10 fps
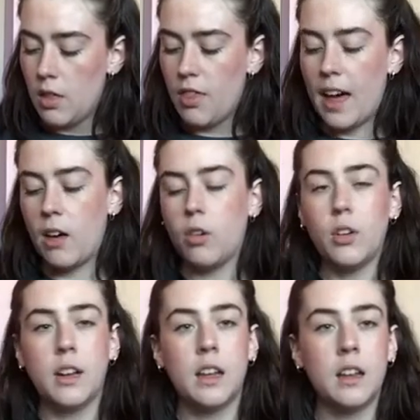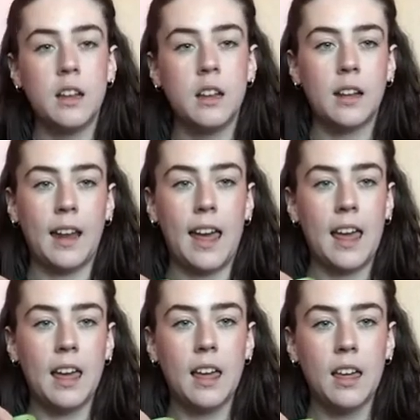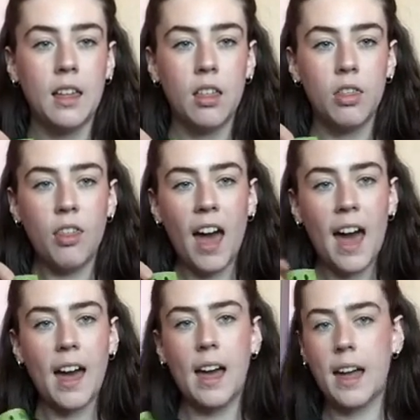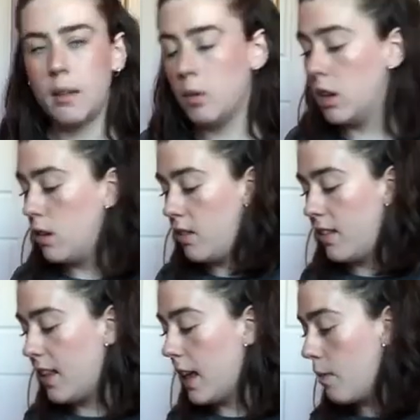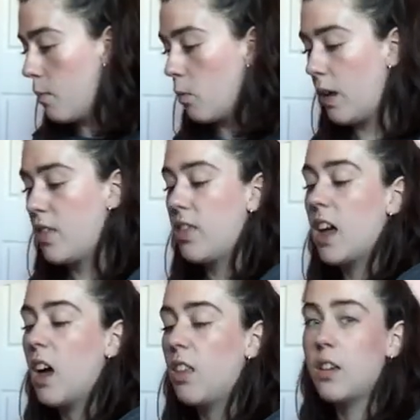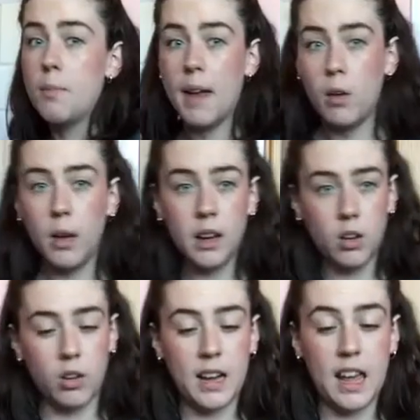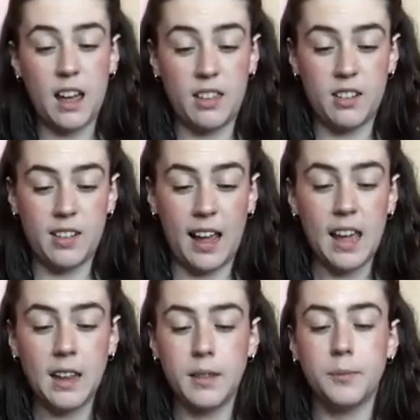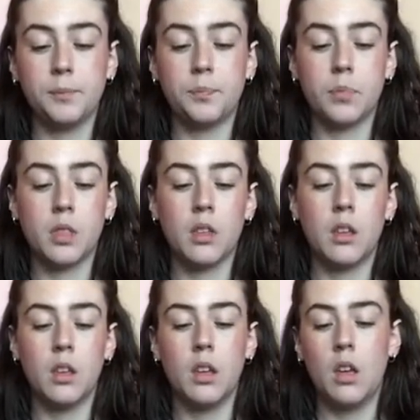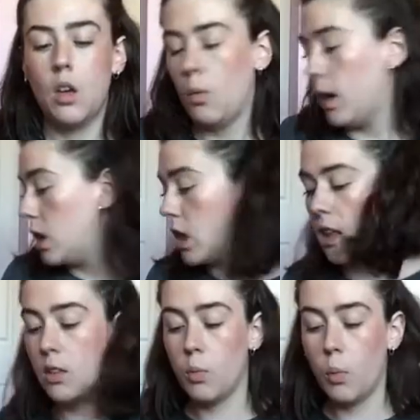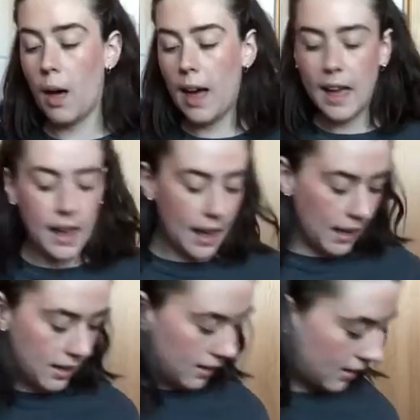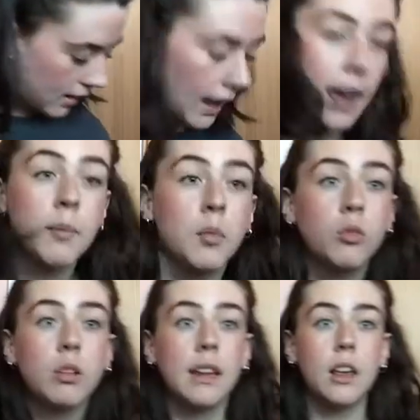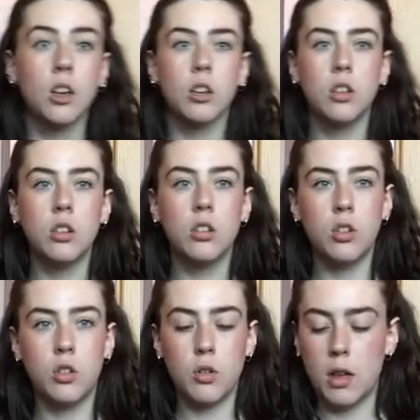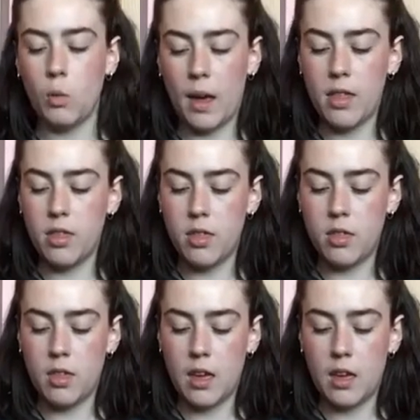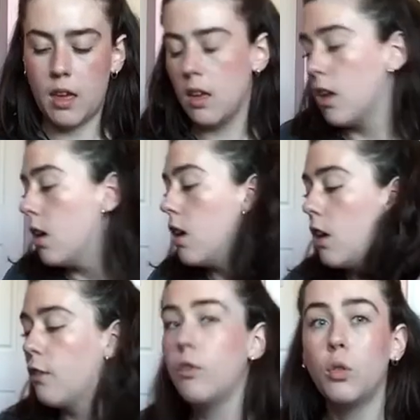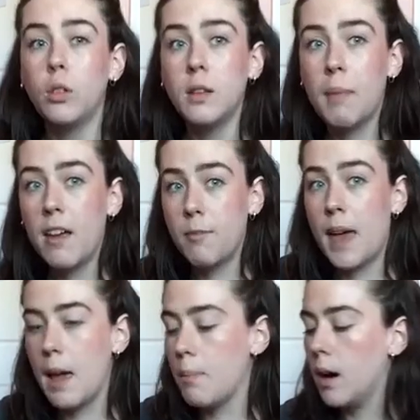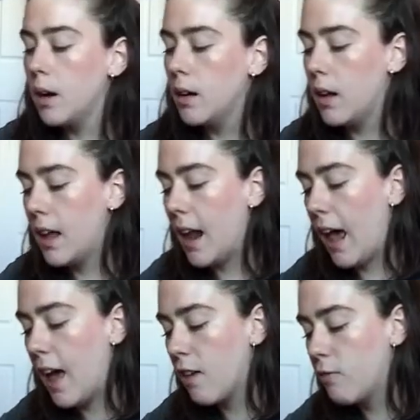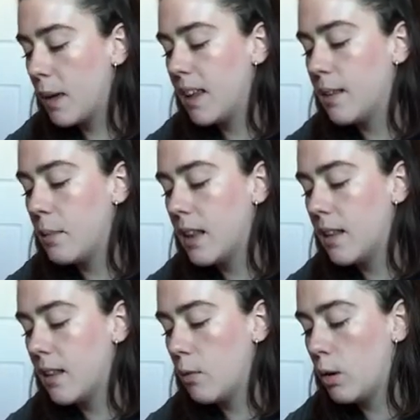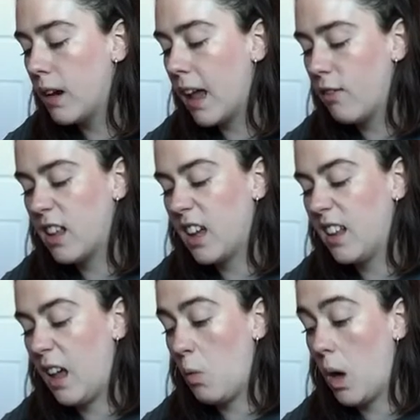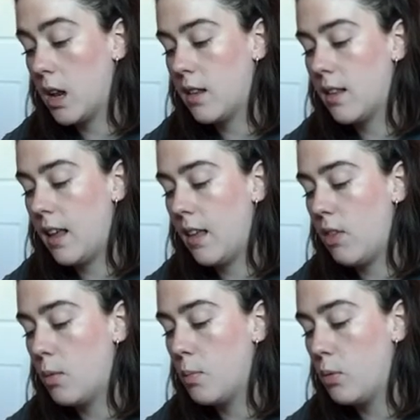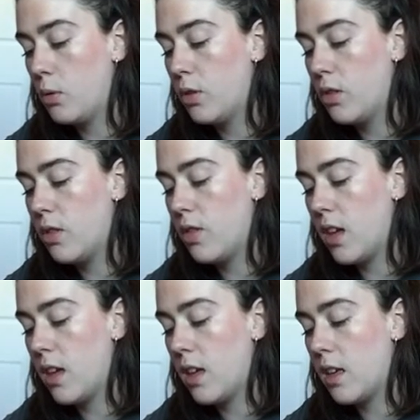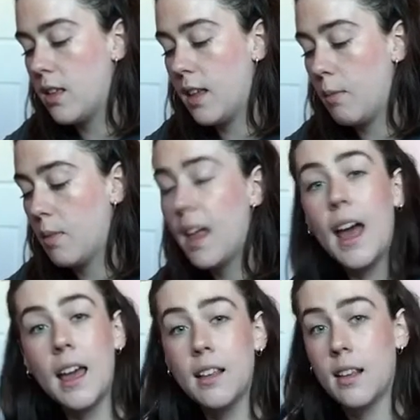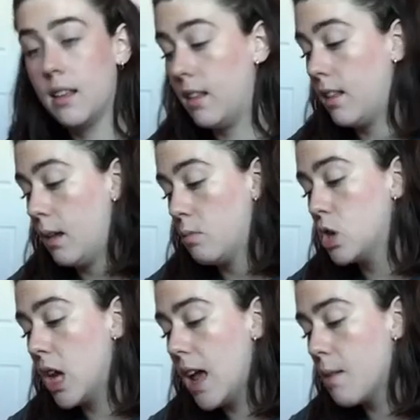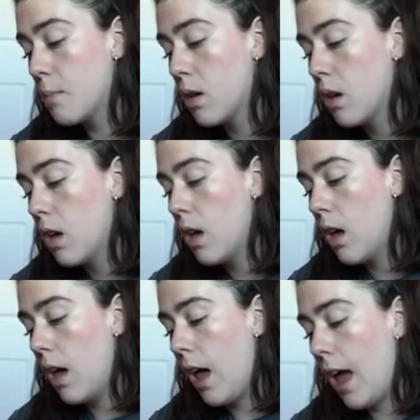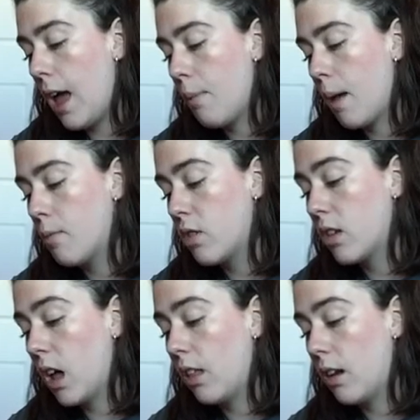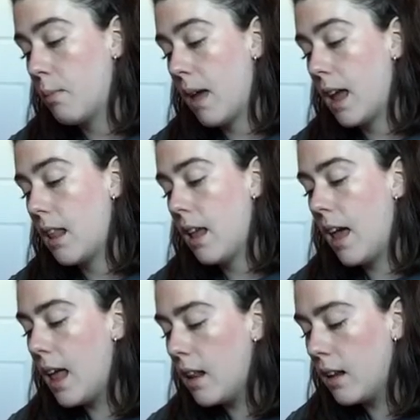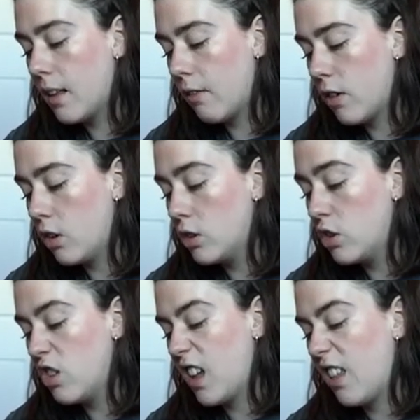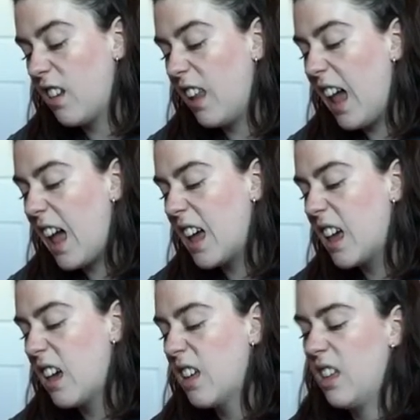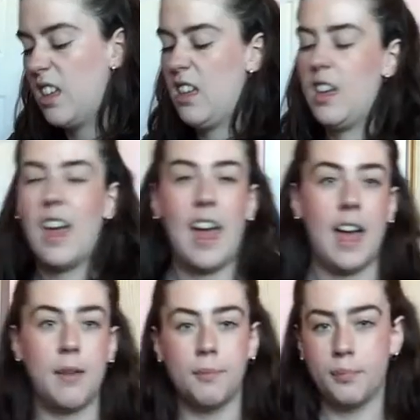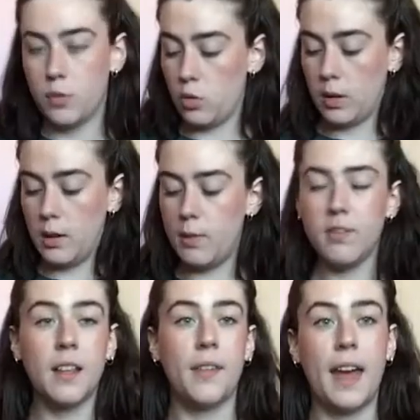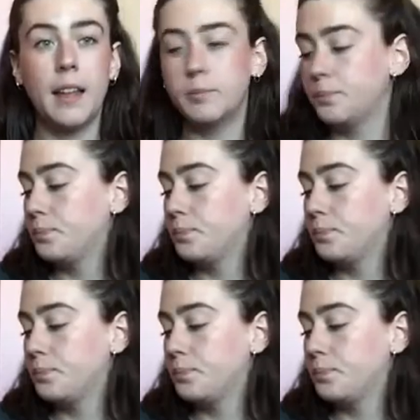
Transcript: that on like that, and I'm going to do the same with the other big one on the other side, which is why it's really good to do it with the folded bit of paper in half, because it means that we only have to cut it out once and they're both the same size and the same shape. I'm just colouring mine in because I forgot to do the other leg. So once we've done that,